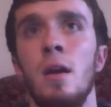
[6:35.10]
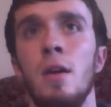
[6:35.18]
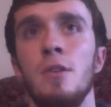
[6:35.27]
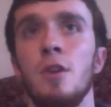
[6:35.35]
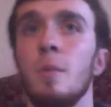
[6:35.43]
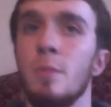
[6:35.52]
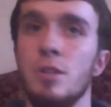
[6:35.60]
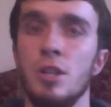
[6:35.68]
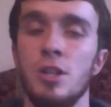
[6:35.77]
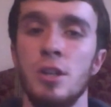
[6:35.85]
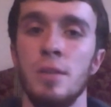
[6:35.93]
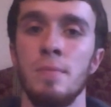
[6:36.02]
Dark
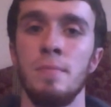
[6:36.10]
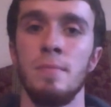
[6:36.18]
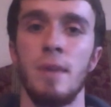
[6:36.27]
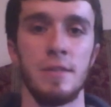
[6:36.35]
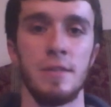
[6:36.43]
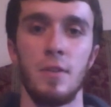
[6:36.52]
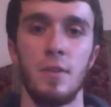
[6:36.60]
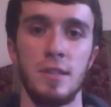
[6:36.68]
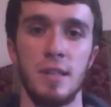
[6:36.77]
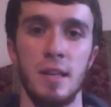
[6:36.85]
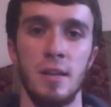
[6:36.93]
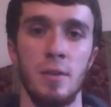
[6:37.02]
Magician, as I've already
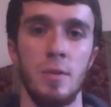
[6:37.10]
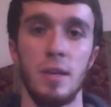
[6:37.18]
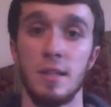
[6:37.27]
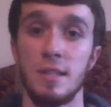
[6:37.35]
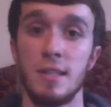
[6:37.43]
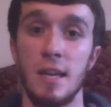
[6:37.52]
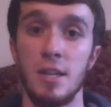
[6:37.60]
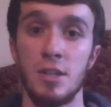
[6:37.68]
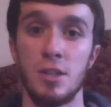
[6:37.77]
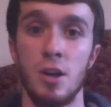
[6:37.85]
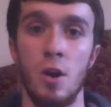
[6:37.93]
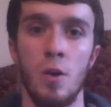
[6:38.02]
stated, we get Sage
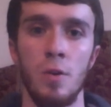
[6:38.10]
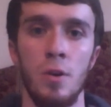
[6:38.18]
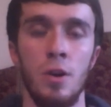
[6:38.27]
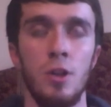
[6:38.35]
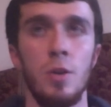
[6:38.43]
Stone.